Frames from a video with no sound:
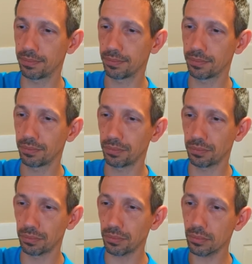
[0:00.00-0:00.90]

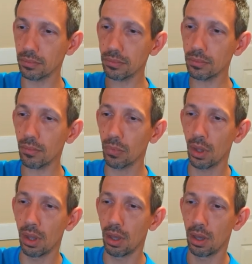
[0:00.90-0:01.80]

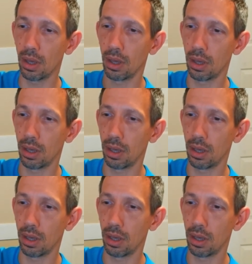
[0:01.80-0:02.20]
No one is speaking in this clip.